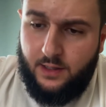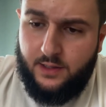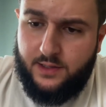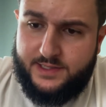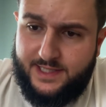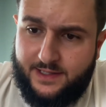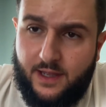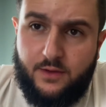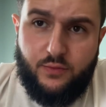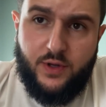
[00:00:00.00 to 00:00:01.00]
Looks like
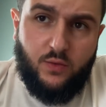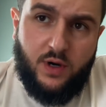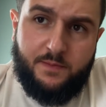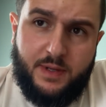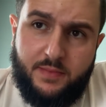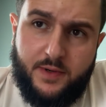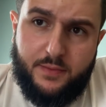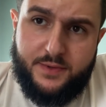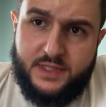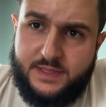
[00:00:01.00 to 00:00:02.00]
they really want people to
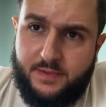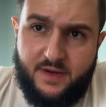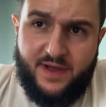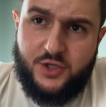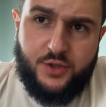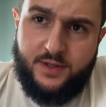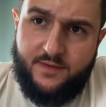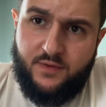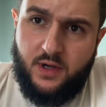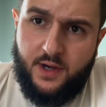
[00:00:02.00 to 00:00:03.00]
participate. I've actually
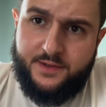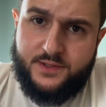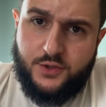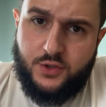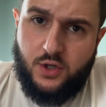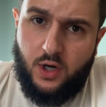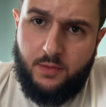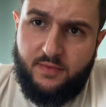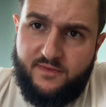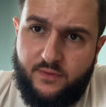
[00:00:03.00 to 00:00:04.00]
never gotten such a
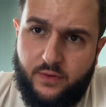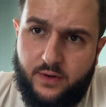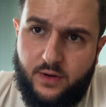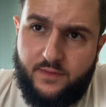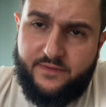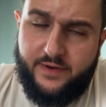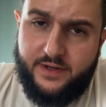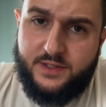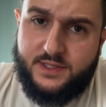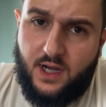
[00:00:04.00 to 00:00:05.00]
call before for
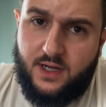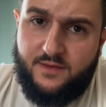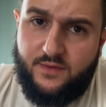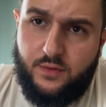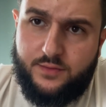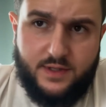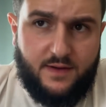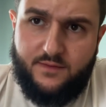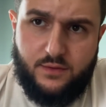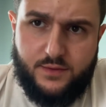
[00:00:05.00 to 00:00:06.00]
any stock I've owned, and
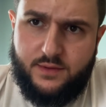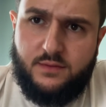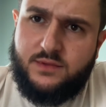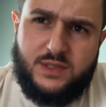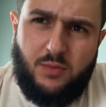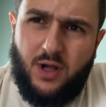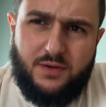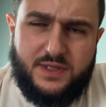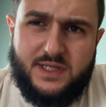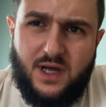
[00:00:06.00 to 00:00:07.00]
I've owned
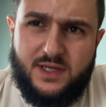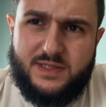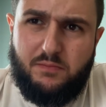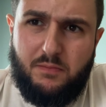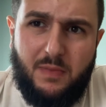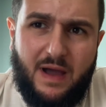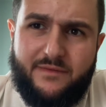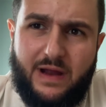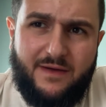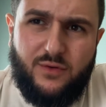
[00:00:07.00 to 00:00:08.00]
smaller stocks.
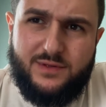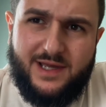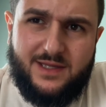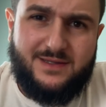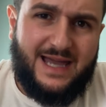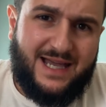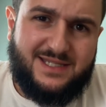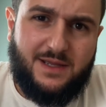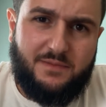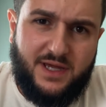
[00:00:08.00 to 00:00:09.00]
I've, I've owned like
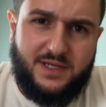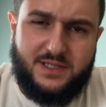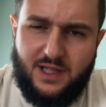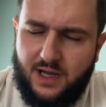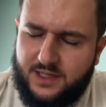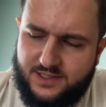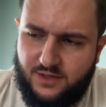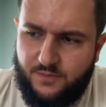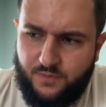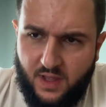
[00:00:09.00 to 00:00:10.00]
nasty penny stocks,
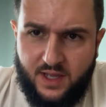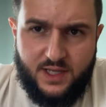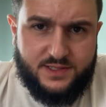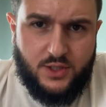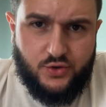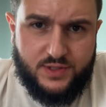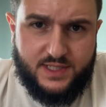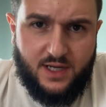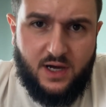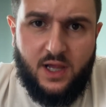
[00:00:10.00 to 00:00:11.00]
so it's
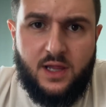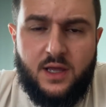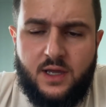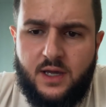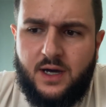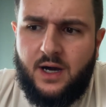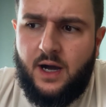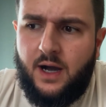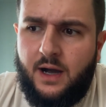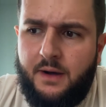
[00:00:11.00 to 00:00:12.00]
interesting. I'll
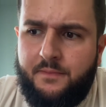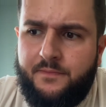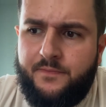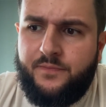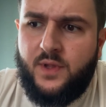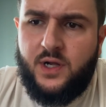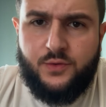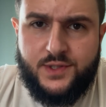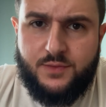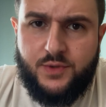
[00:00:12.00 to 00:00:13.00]
um, I'll
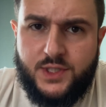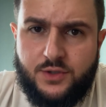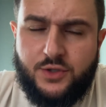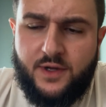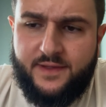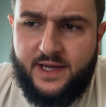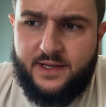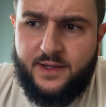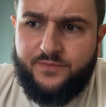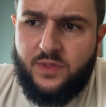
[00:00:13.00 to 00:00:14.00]
do some research on
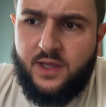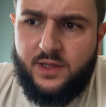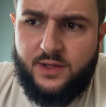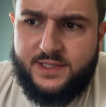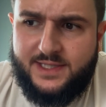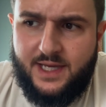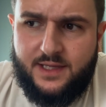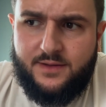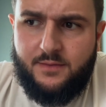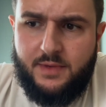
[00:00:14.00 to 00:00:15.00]
that. It looks
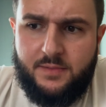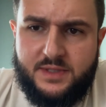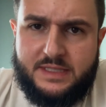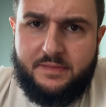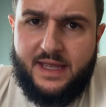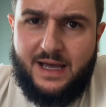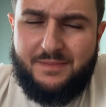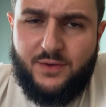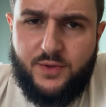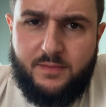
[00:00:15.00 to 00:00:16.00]
like there may be something
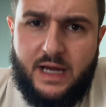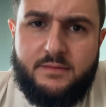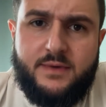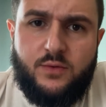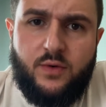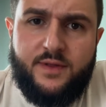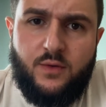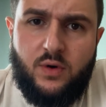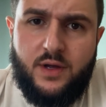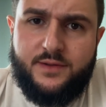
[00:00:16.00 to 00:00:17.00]
happening with MindMed where they
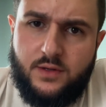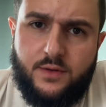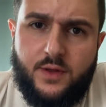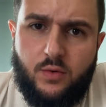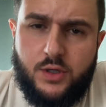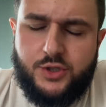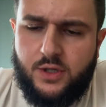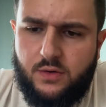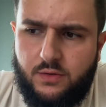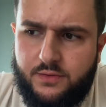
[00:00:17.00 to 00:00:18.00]
want you know they want
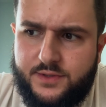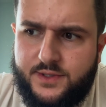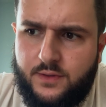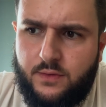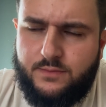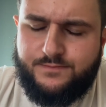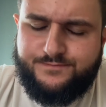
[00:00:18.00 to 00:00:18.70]
shareholders to